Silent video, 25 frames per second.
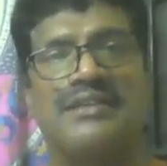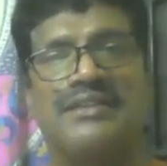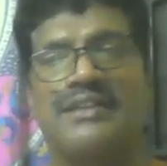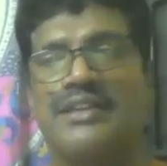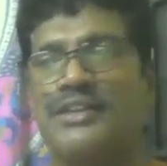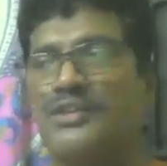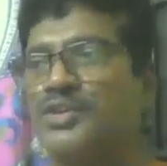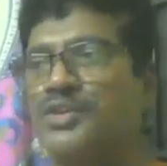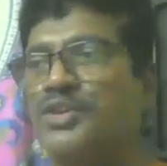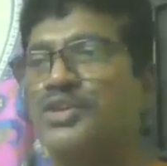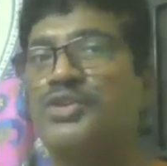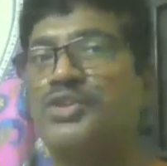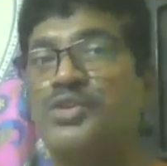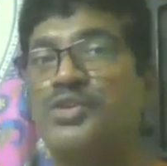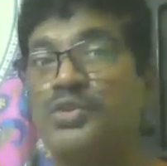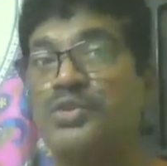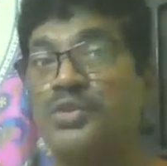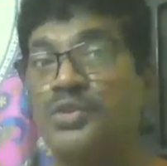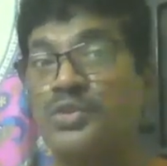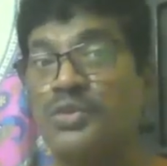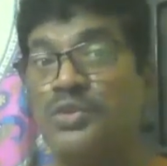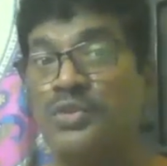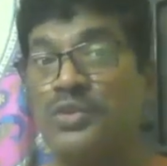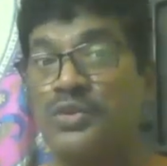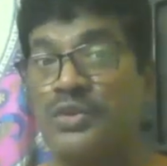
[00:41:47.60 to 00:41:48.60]
That those
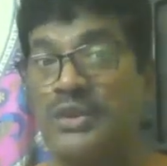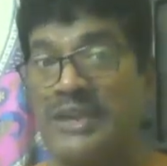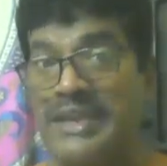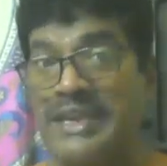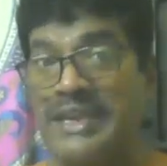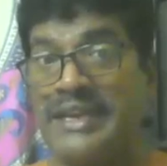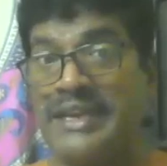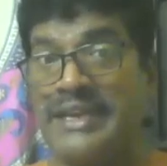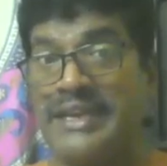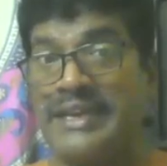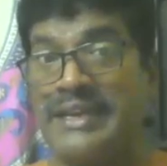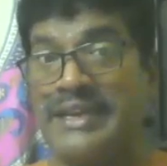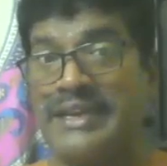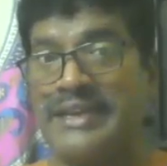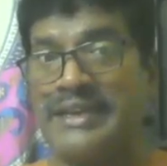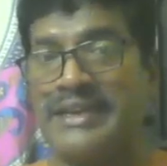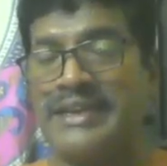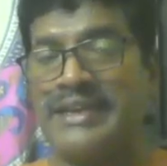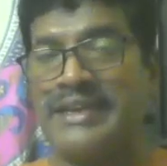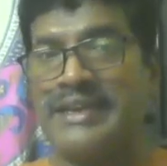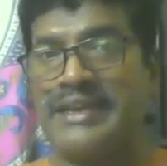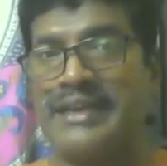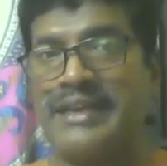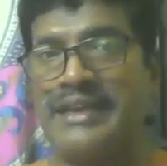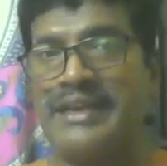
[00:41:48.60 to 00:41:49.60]
who read
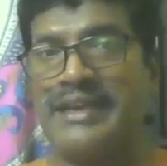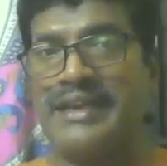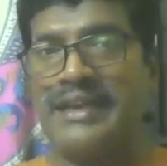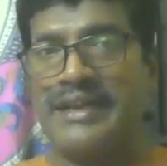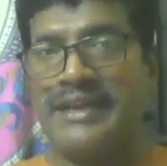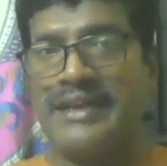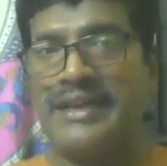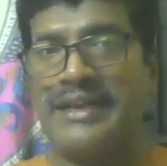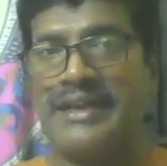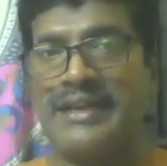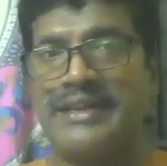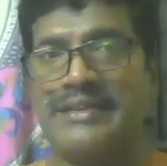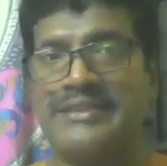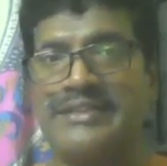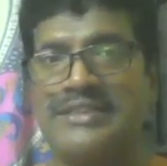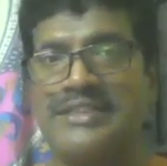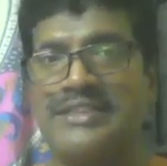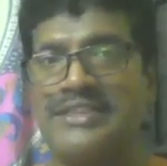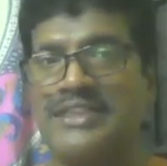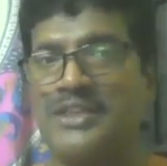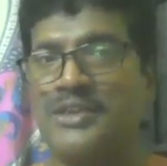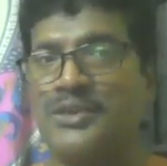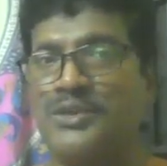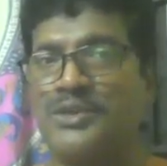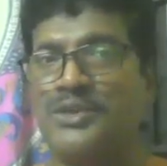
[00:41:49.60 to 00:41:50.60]
us,
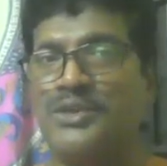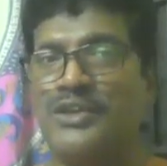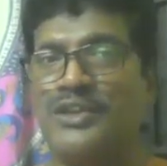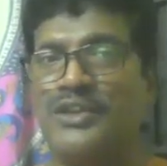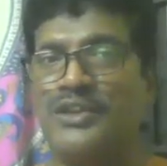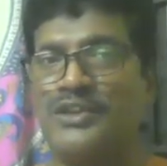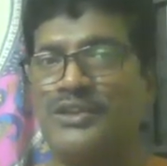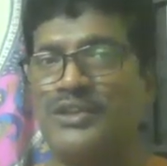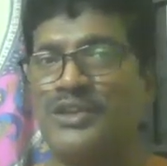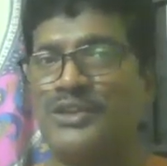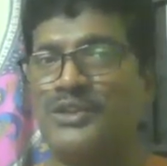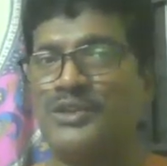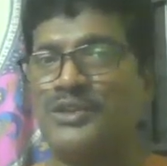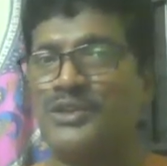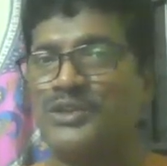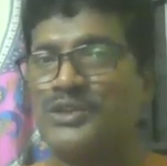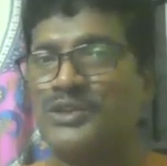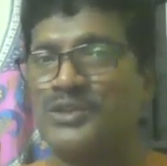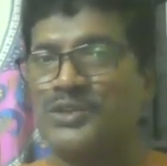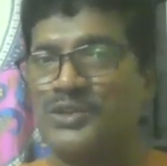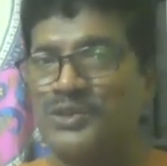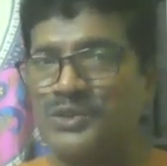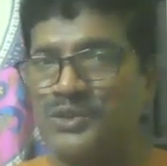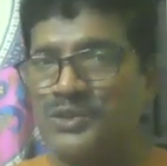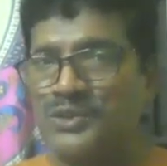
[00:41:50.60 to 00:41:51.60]
the,
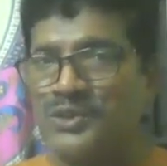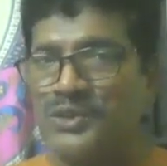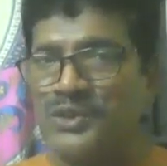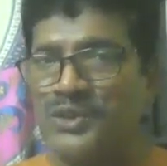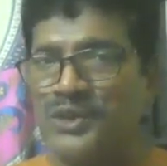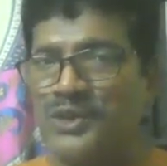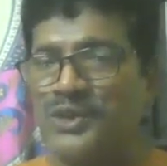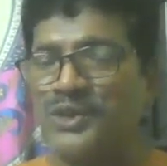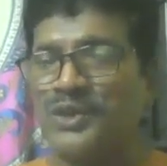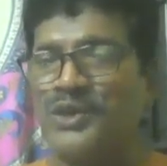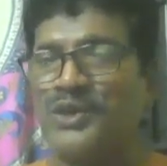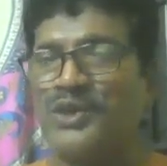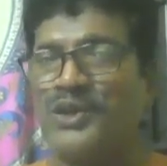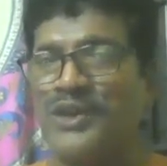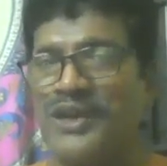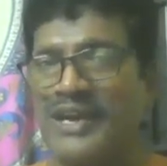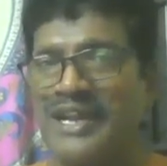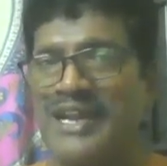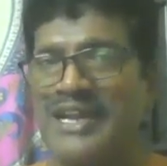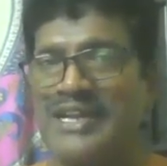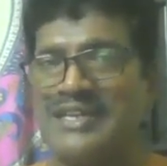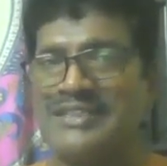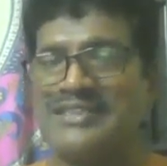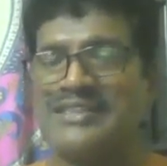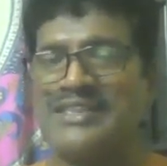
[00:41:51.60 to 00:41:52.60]
those who know
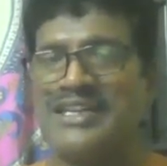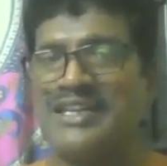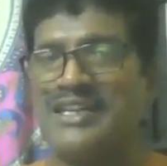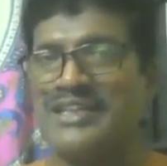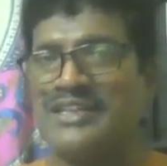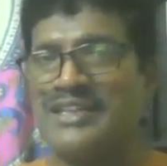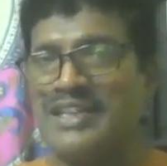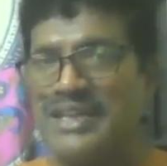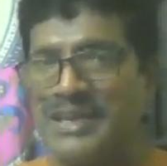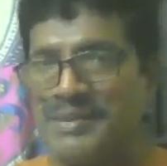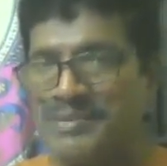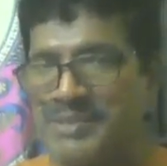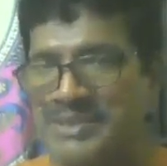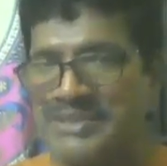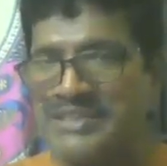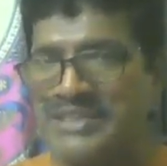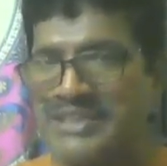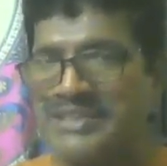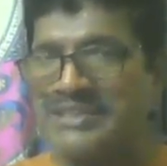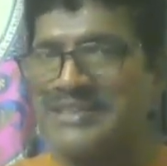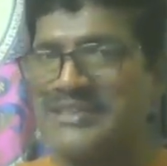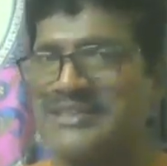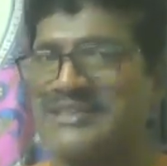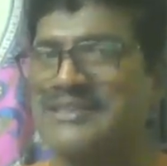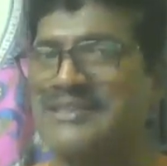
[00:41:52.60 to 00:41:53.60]
us are the
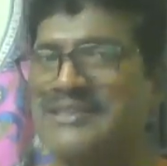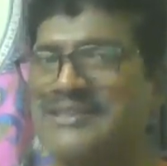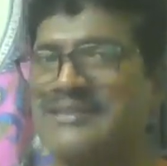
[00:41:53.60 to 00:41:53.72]
epistles.